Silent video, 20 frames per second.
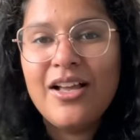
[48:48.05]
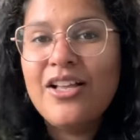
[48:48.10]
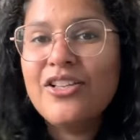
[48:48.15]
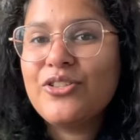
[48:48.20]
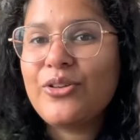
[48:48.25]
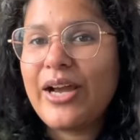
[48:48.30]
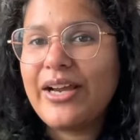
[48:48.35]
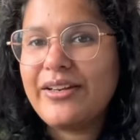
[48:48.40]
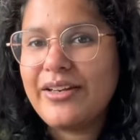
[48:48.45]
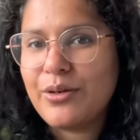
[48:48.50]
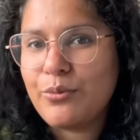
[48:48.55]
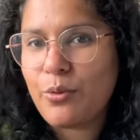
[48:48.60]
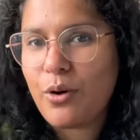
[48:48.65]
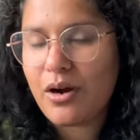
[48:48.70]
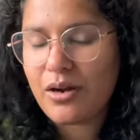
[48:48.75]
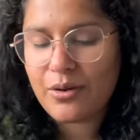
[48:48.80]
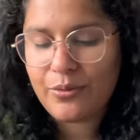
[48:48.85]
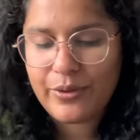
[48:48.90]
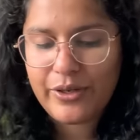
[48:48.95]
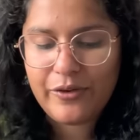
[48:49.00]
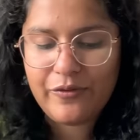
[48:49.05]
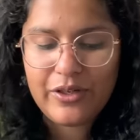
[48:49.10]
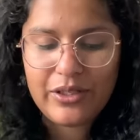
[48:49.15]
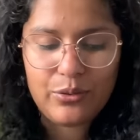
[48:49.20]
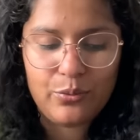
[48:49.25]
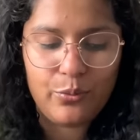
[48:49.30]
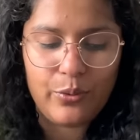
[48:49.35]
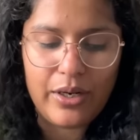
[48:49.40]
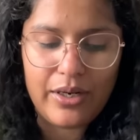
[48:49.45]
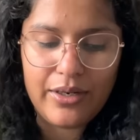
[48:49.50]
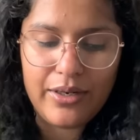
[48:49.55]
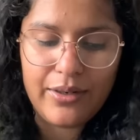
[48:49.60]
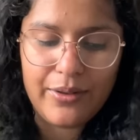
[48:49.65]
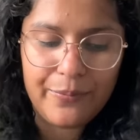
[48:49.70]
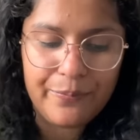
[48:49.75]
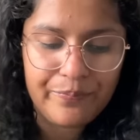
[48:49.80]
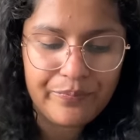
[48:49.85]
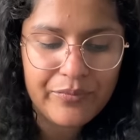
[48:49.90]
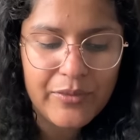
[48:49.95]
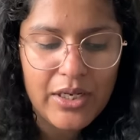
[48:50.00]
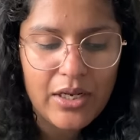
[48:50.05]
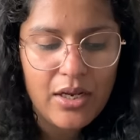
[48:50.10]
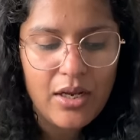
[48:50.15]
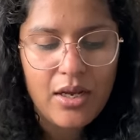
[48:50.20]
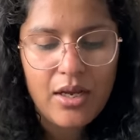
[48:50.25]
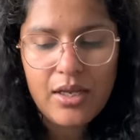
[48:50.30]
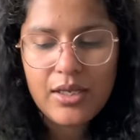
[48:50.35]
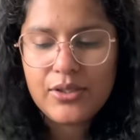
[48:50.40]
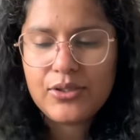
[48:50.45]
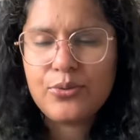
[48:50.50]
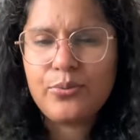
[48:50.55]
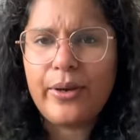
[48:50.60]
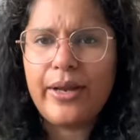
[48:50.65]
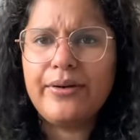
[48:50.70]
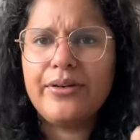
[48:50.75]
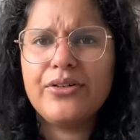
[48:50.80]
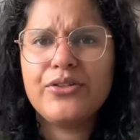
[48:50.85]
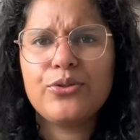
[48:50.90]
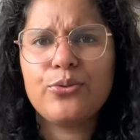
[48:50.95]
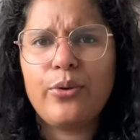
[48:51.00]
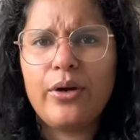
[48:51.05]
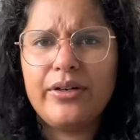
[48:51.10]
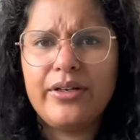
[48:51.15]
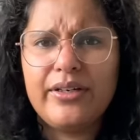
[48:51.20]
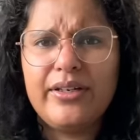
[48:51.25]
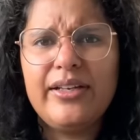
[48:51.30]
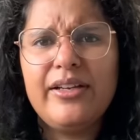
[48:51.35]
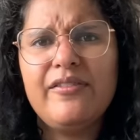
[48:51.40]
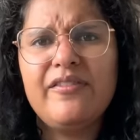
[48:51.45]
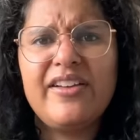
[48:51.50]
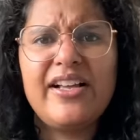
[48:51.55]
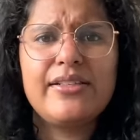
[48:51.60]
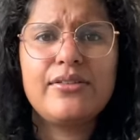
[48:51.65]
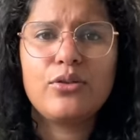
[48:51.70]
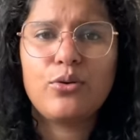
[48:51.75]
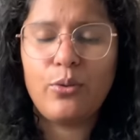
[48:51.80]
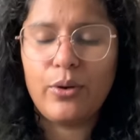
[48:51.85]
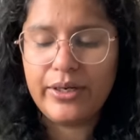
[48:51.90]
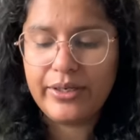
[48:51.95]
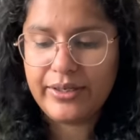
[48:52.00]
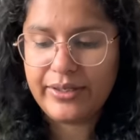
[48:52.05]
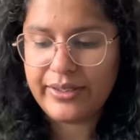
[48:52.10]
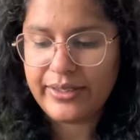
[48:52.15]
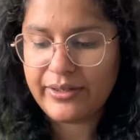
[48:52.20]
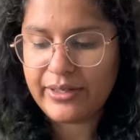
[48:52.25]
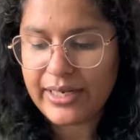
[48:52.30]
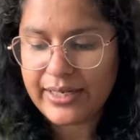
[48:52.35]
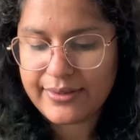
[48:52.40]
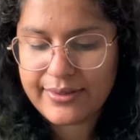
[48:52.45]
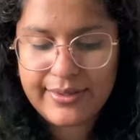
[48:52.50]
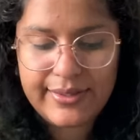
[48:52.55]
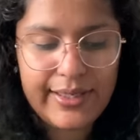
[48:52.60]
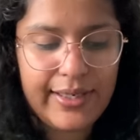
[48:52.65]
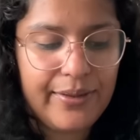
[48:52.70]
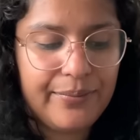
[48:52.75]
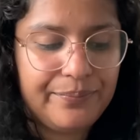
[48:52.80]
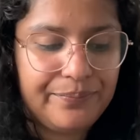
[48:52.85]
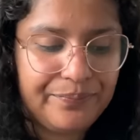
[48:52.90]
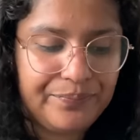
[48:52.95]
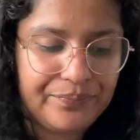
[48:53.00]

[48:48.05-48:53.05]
So I did walk away with one sweater's quantity, vest quantity, let's say.